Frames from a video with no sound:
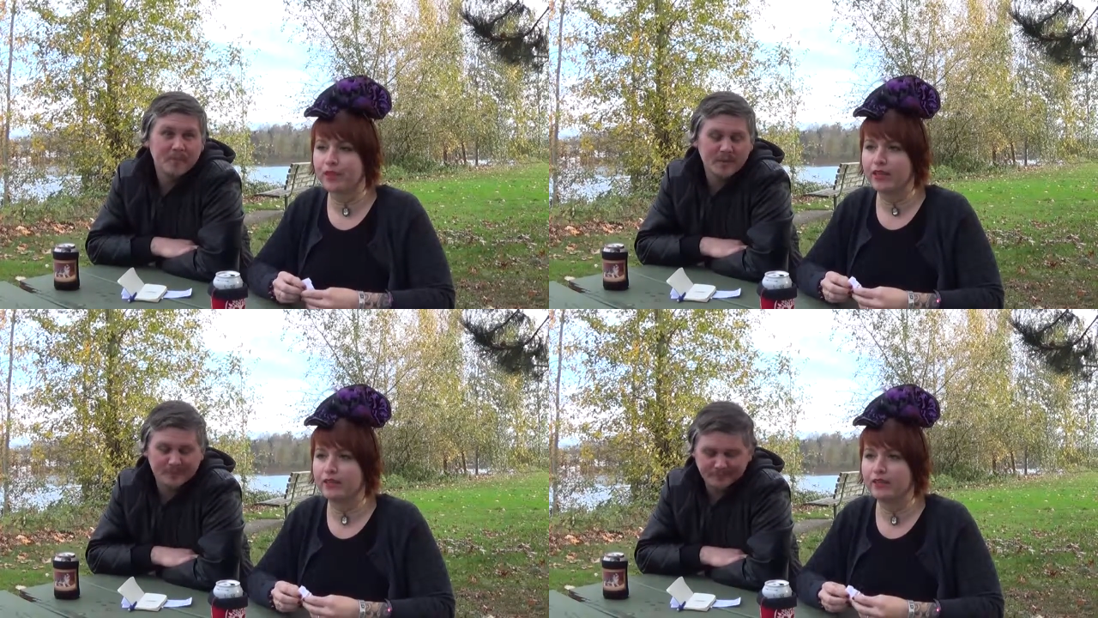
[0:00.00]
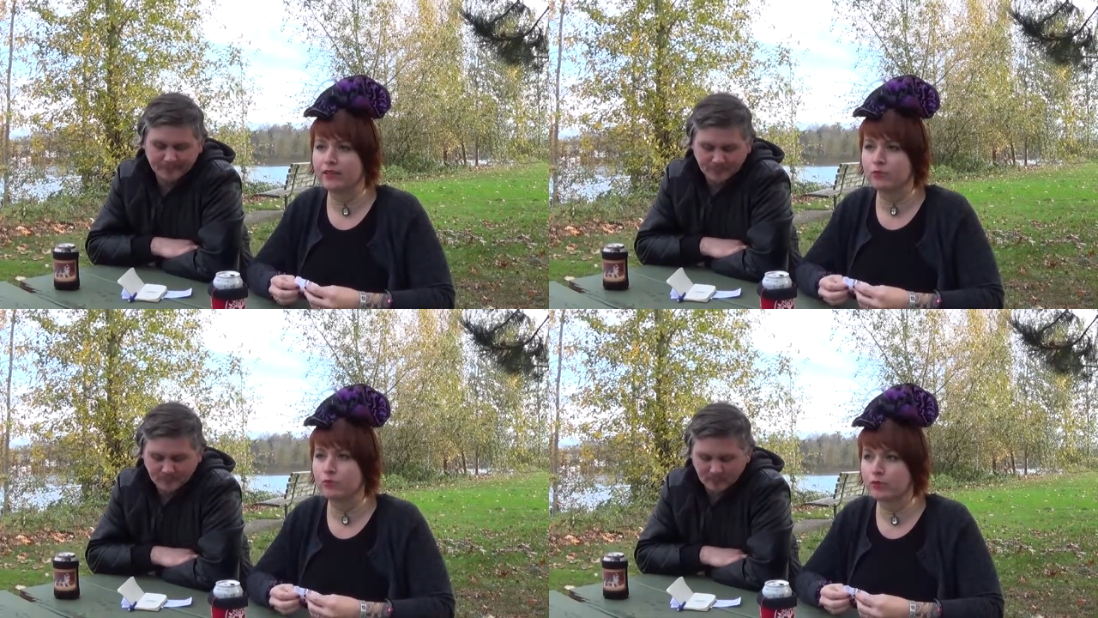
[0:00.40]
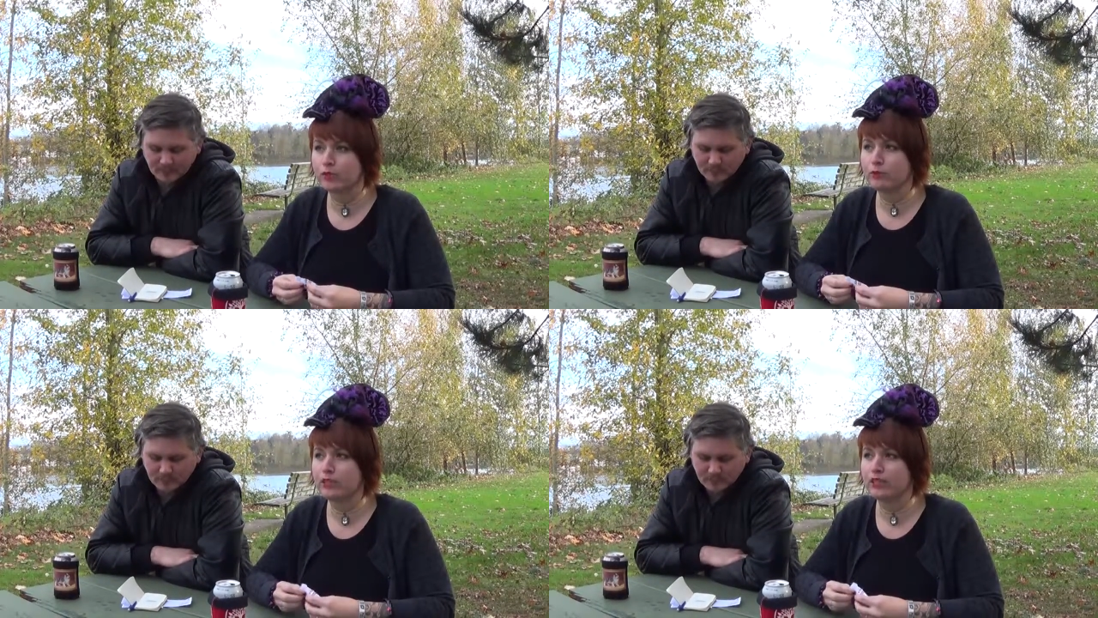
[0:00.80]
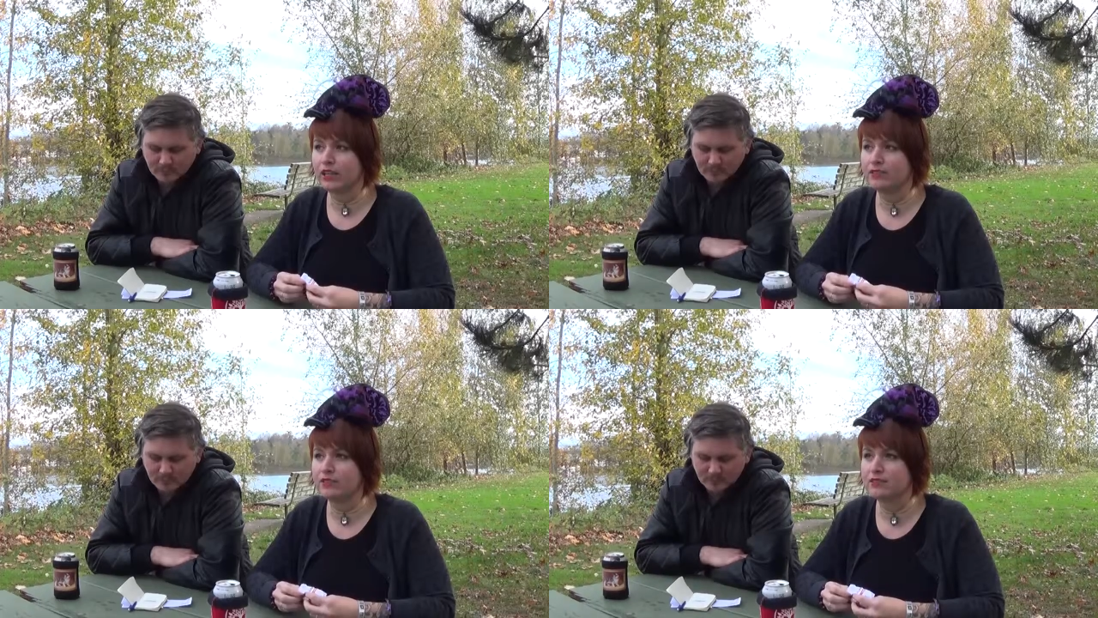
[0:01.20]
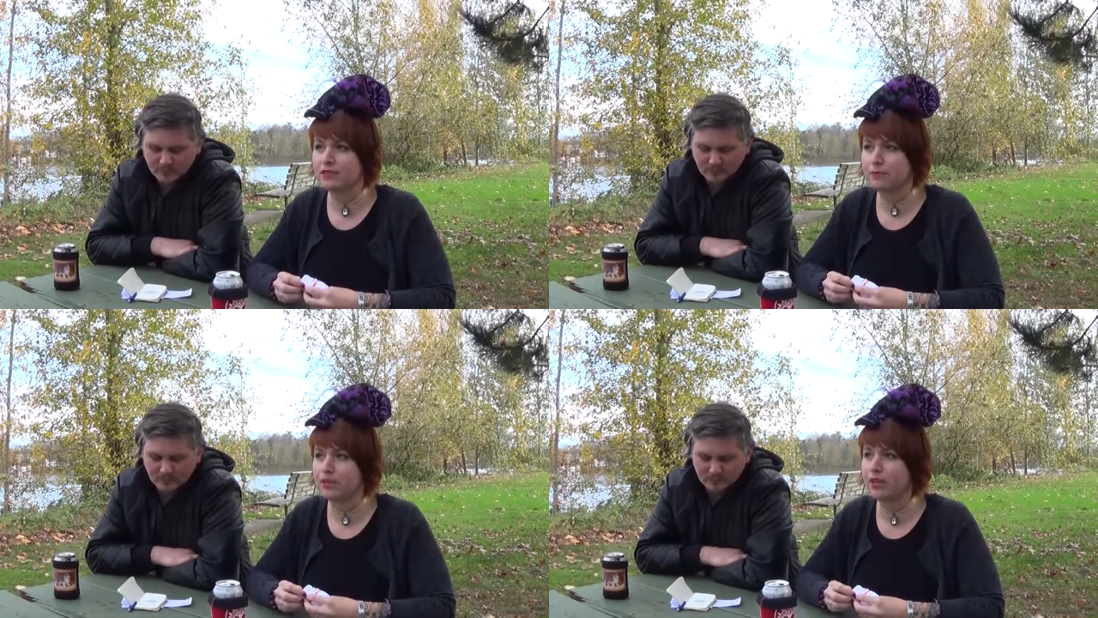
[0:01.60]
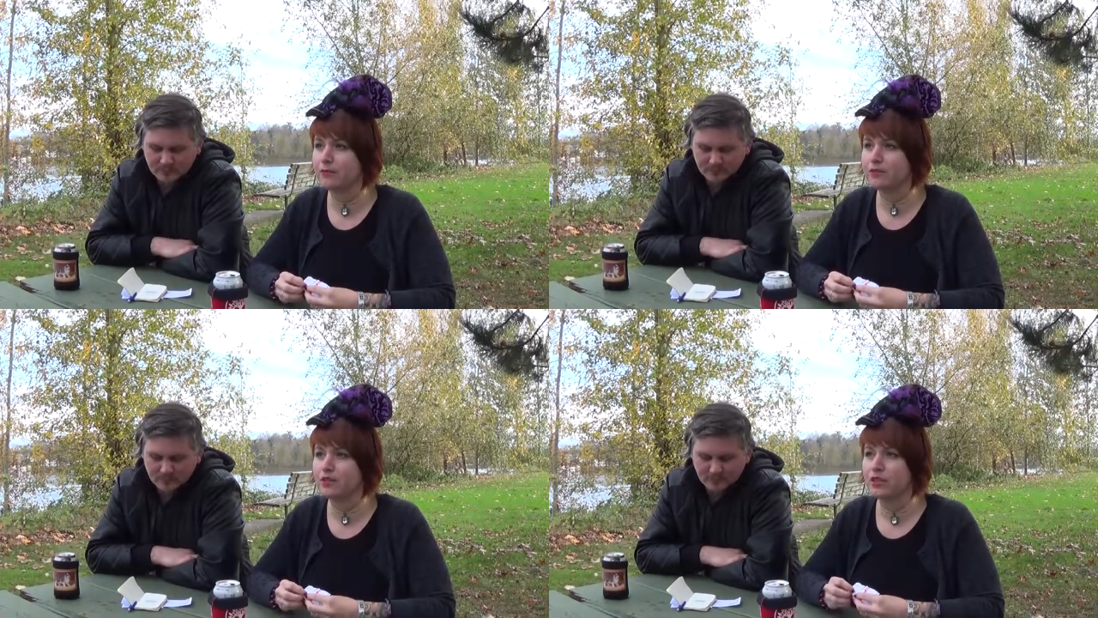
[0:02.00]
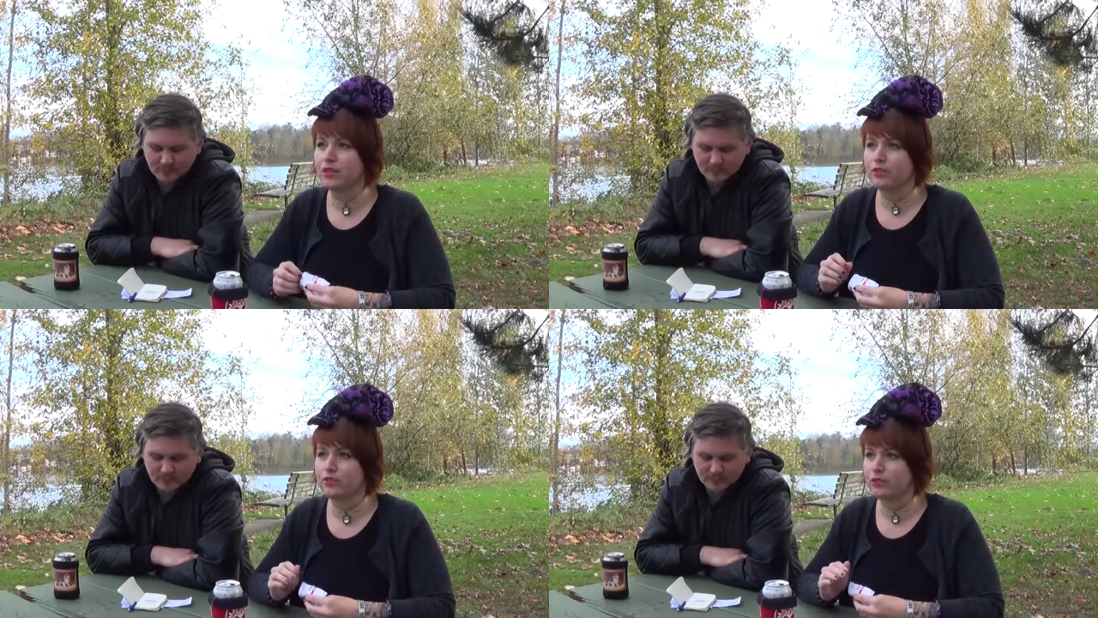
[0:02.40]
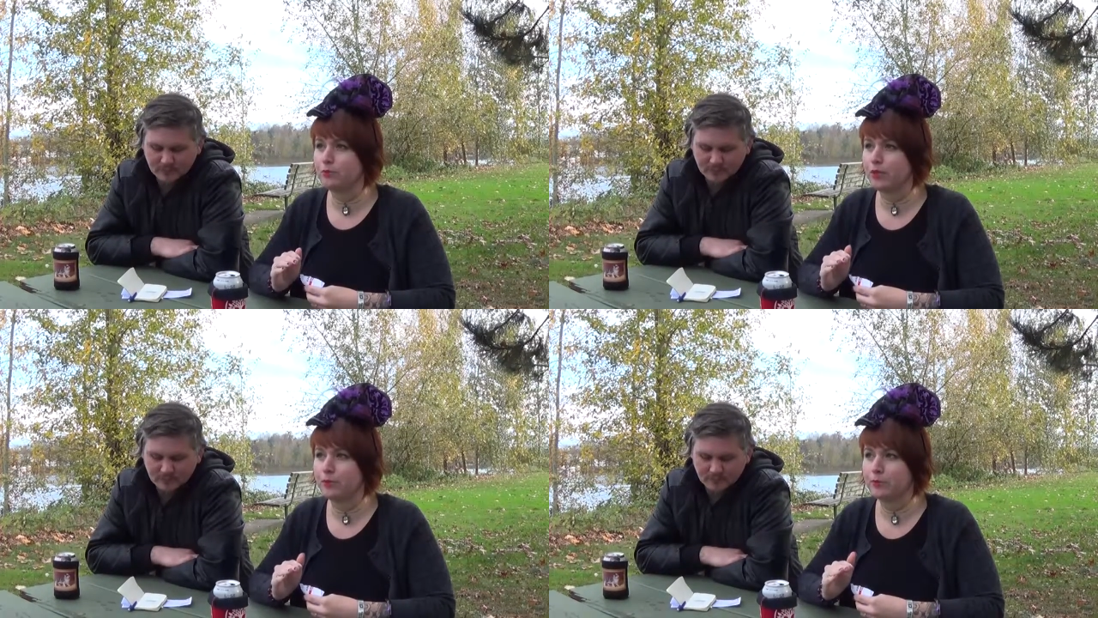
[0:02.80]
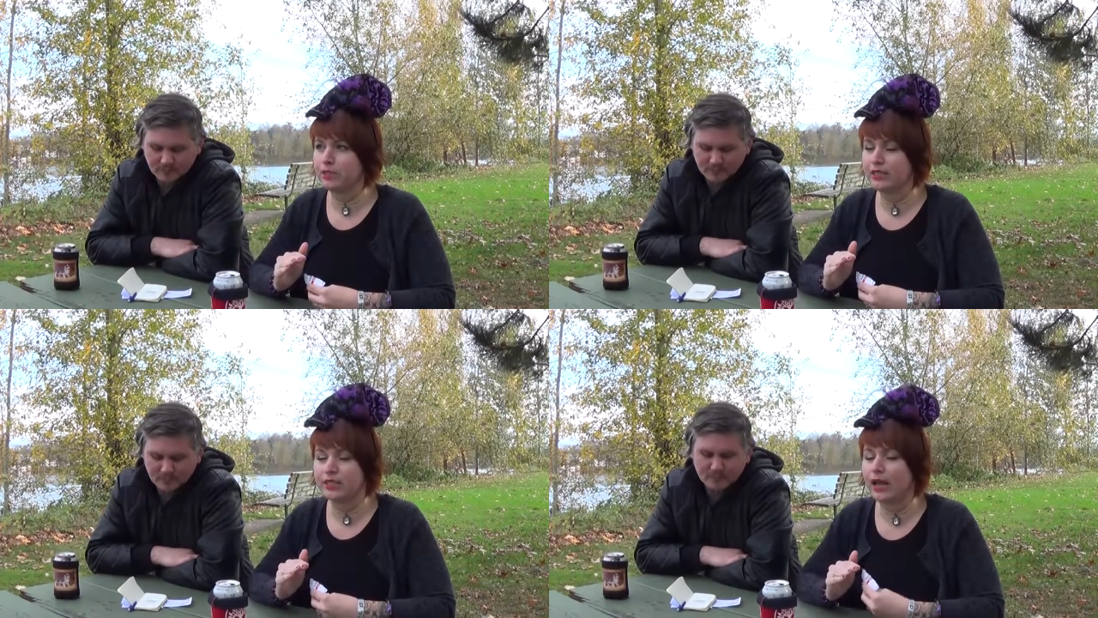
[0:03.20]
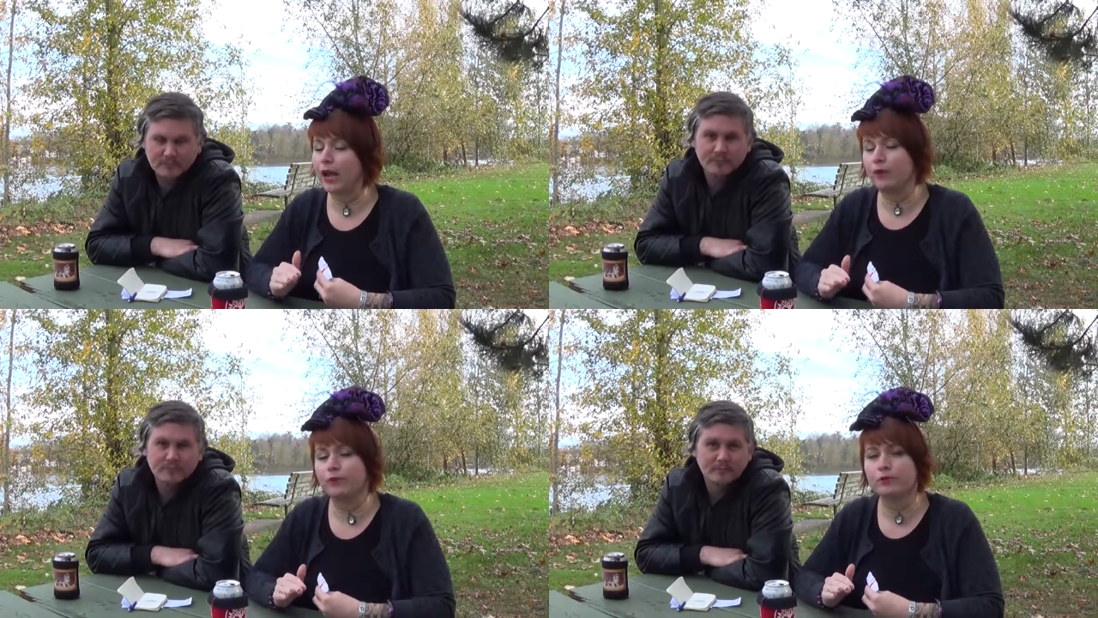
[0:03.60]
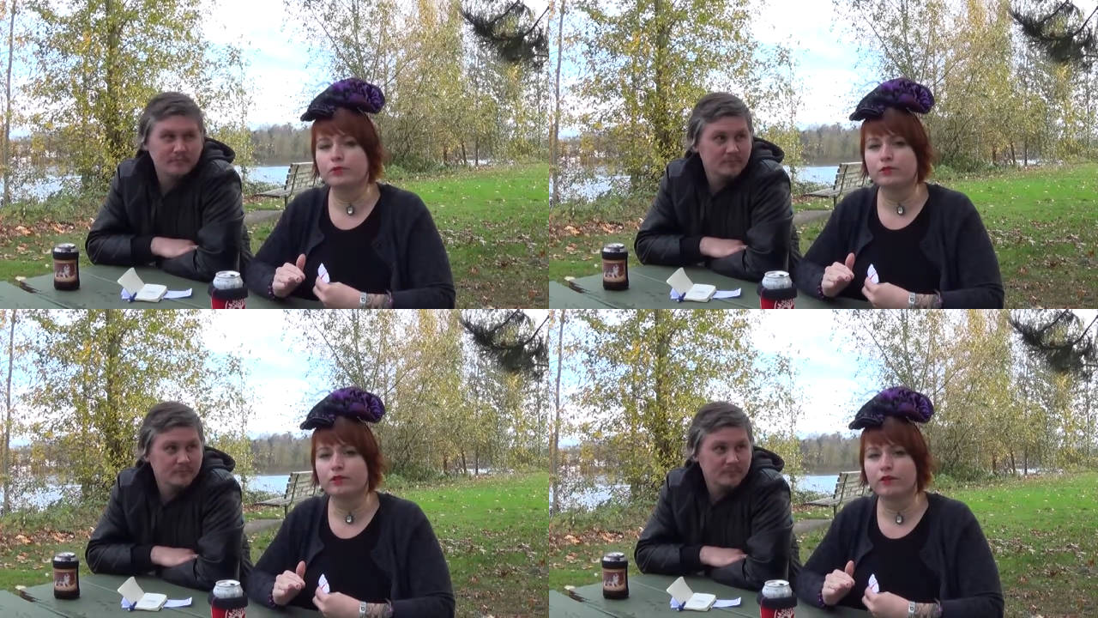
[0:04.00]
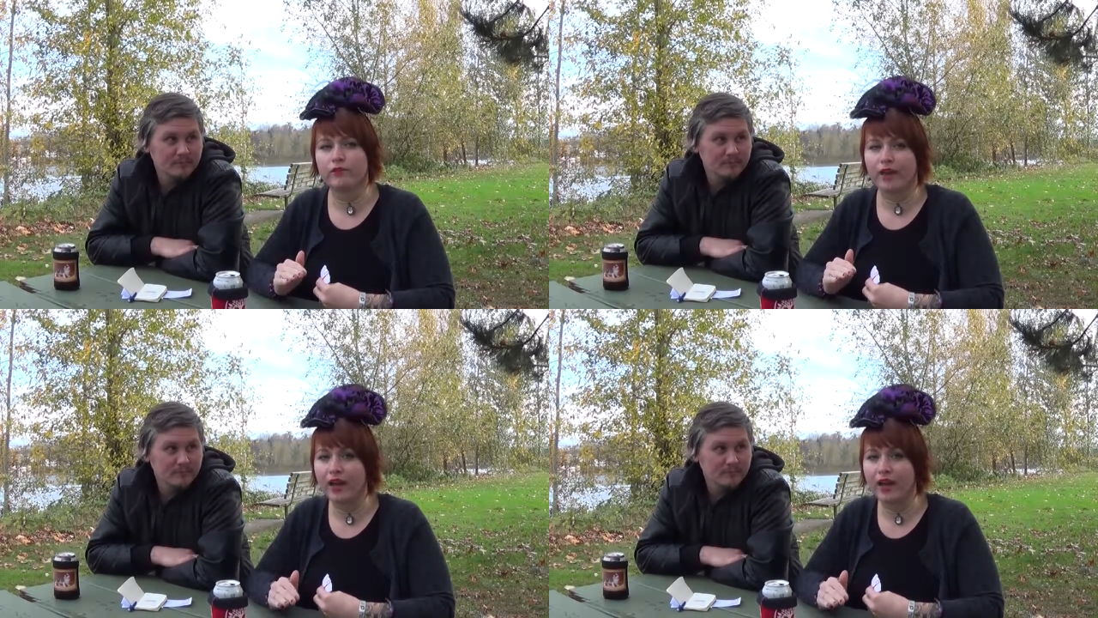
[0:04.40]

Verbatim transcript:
Speaker 1: It is really, really nice to sometimes just be able to get out of the